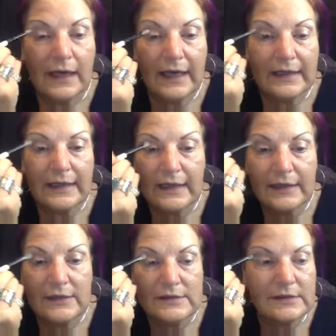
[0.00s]
I
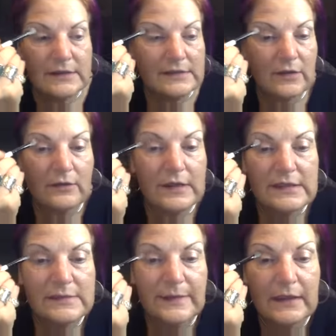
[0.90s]
can't use it as a
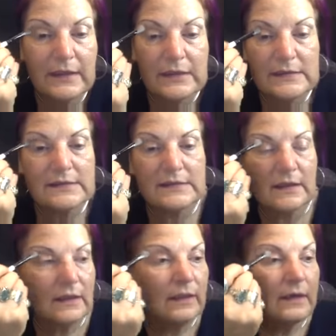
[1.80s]
crease because
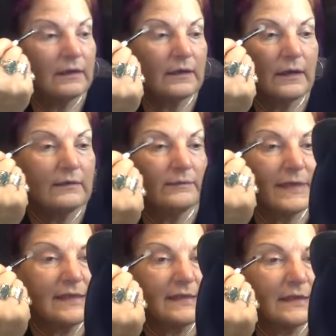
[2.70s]

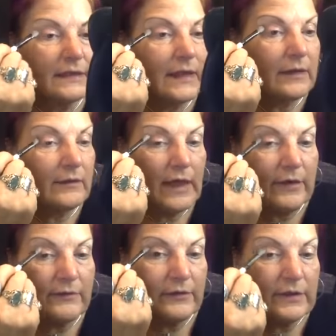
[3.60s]
basically I don't
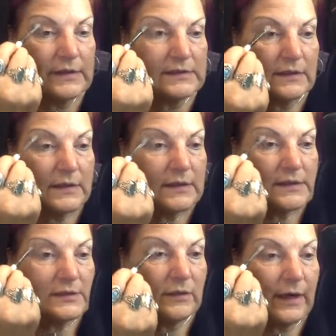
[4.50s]
have a crease.
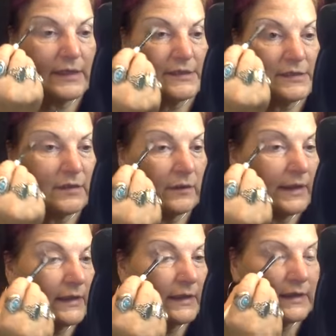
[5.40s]
So I just go
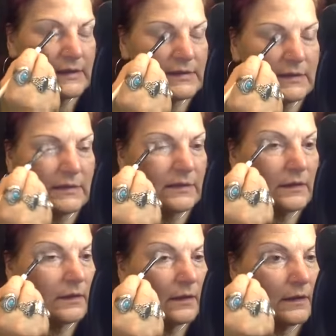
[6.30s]
like this
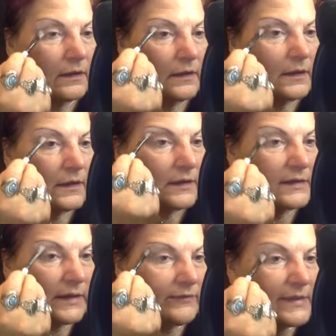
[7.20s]

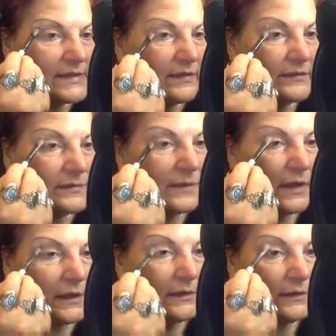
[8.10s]
to give myself some
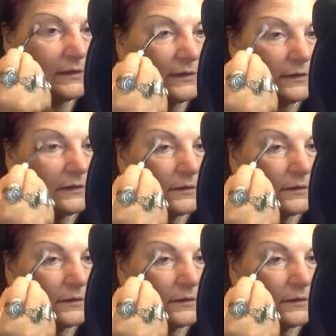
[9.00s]
color.